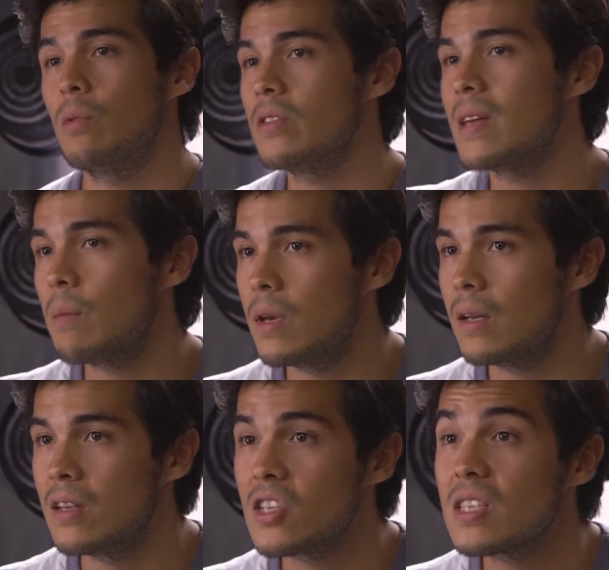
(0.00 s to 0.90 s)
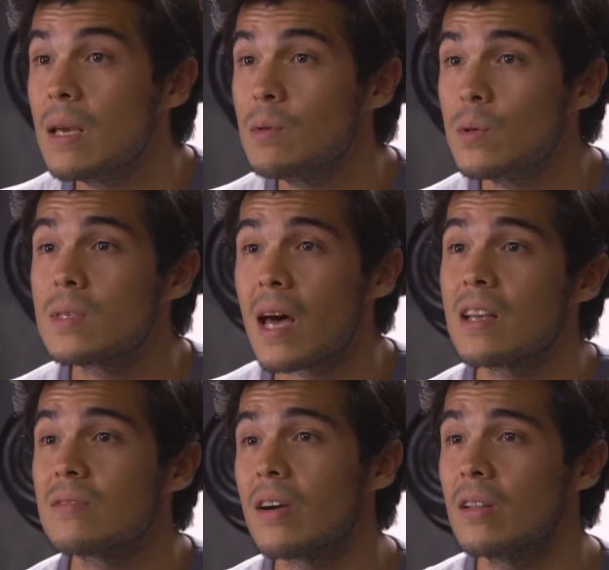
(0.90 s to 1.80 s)
What does that mean? It just keeps you
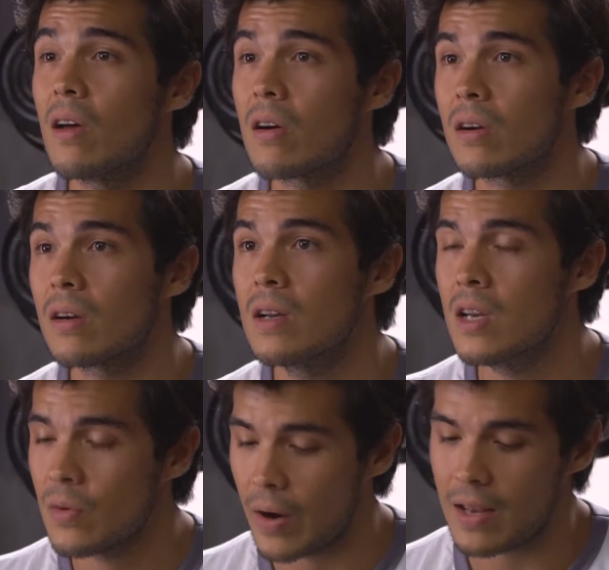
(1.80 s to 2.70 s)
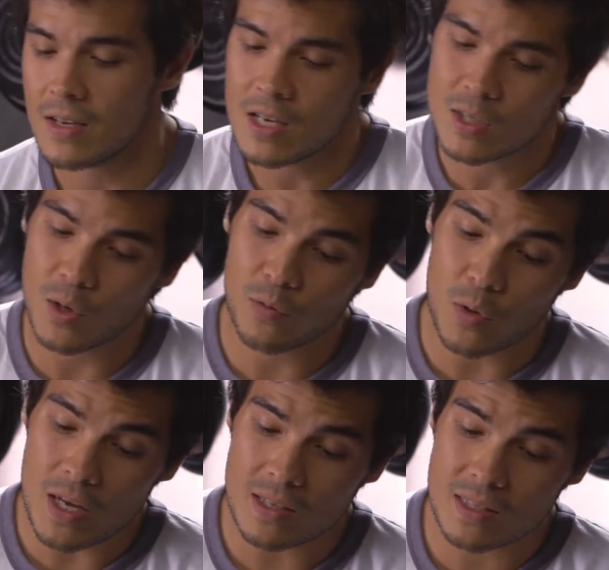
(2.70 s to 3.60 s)
satisfied longer, right? So if you
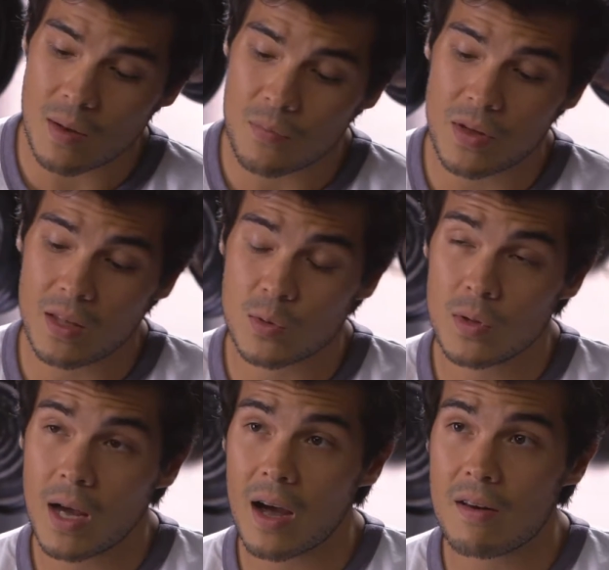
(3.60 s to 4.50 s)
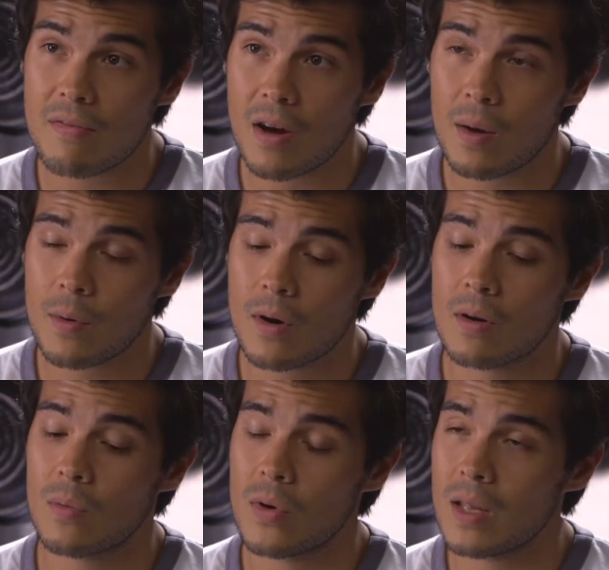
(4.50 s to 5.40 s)
eat something that's really high in fiber,
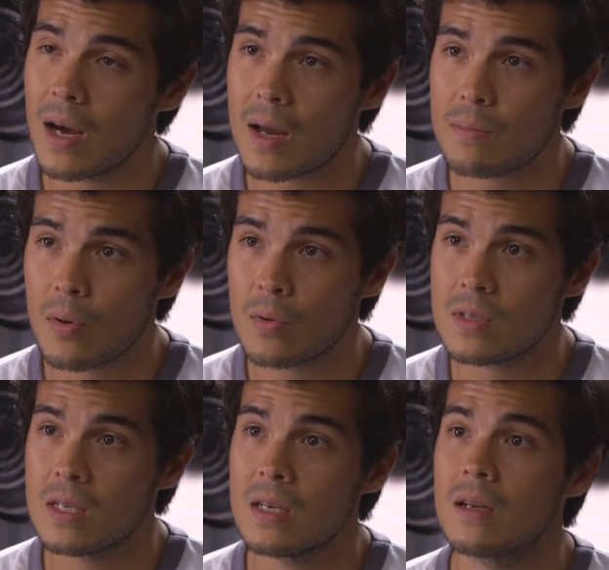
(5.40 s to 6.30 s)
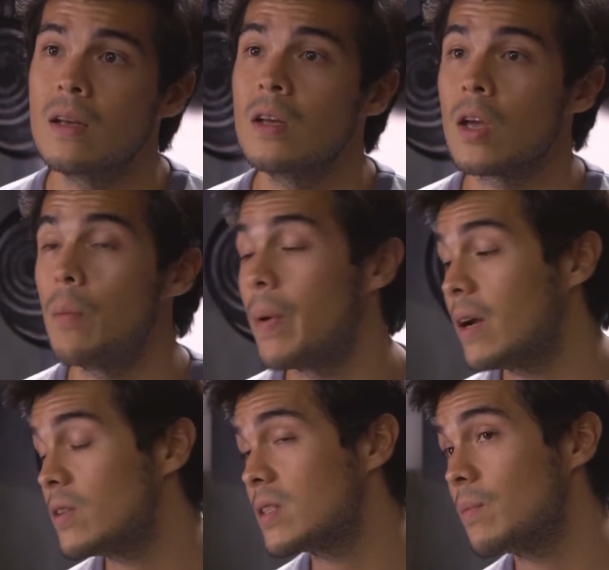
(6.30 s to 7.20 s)
really high in protein,
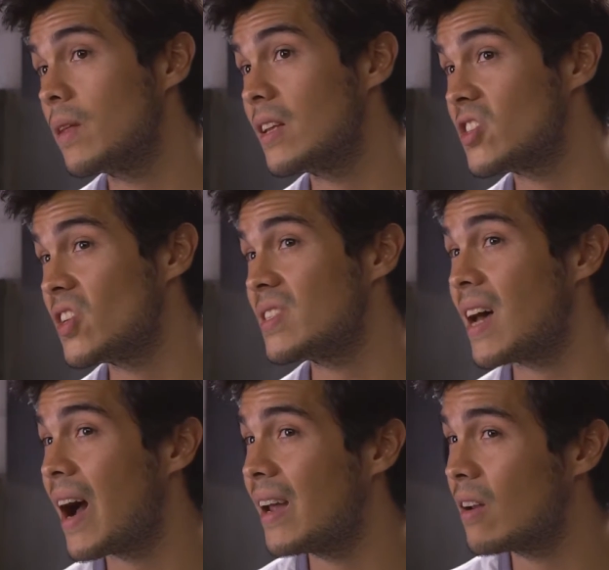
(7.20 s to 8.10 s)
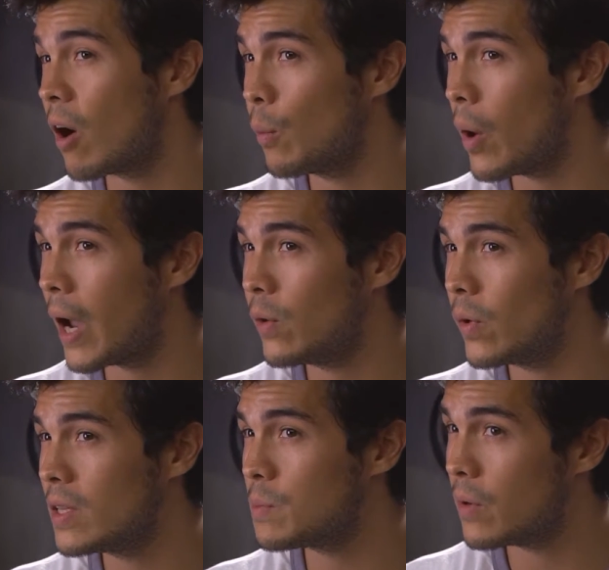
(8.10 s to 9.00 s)
compared to something that's just high in
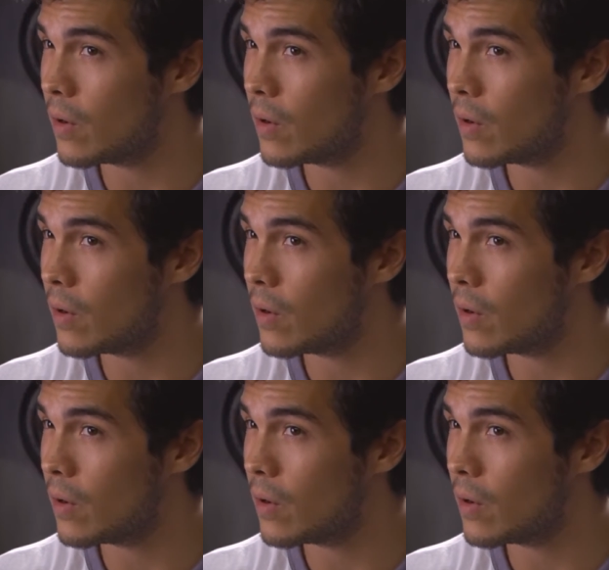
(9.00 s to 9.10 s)
carbohydrates but